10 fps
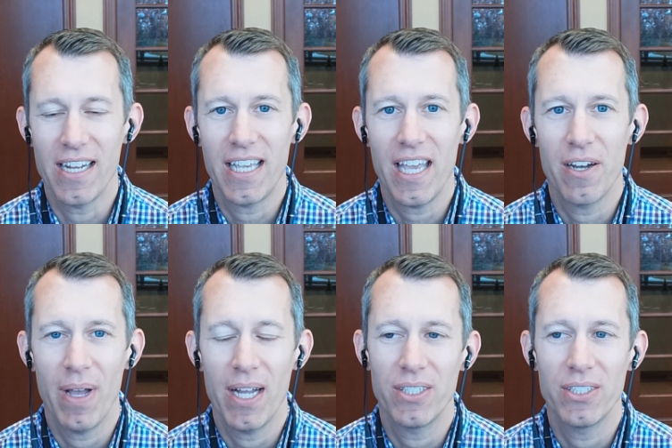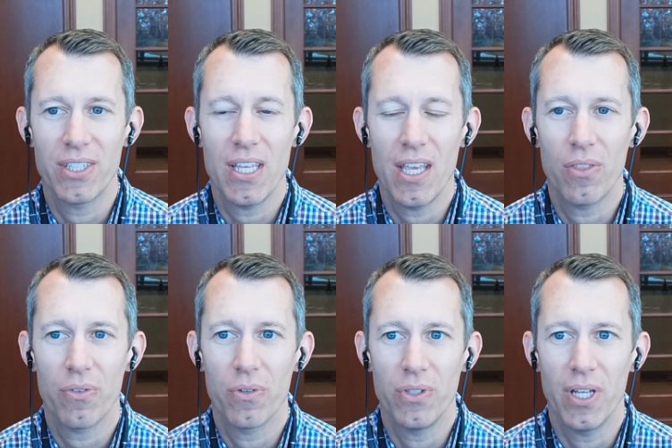can't imagine thinking
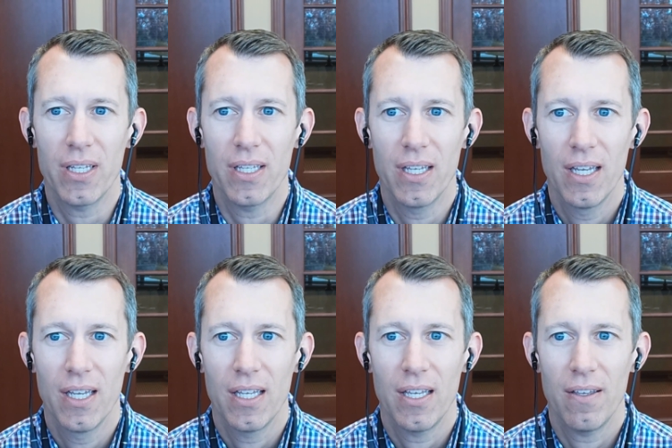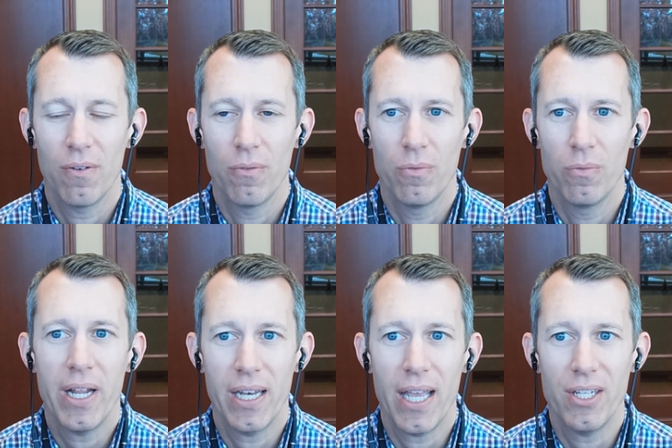through
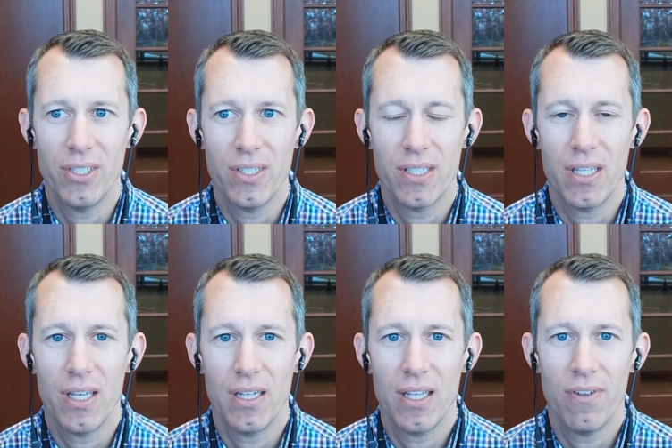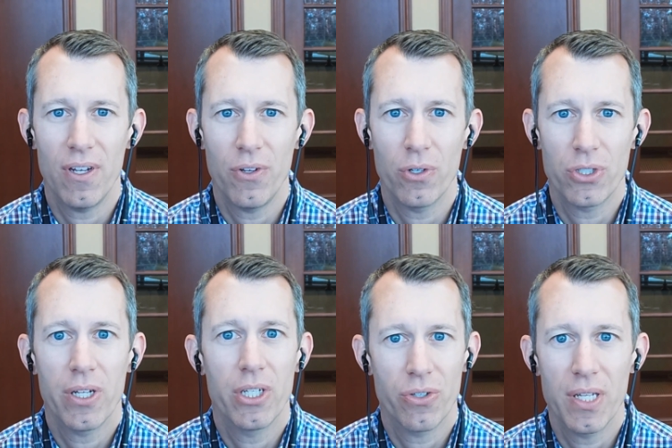running an agency, and even if you were
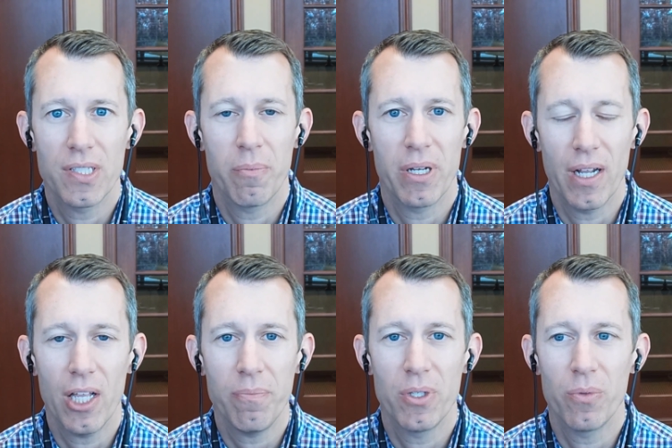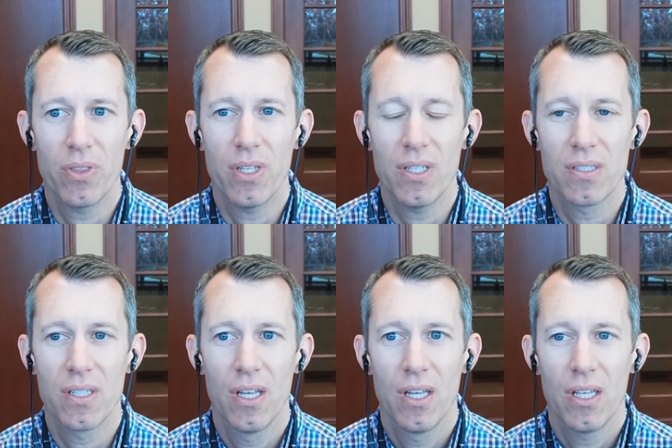trying to train somebody to help you with this,